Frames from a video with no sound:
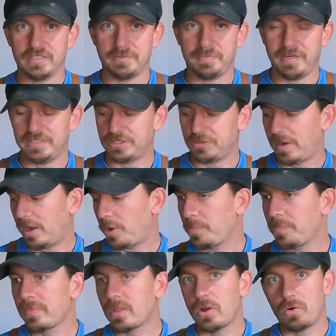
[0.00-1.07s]
a speed square
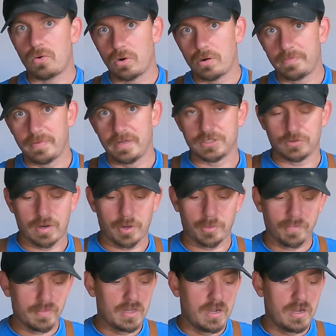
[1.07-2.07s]
or a square.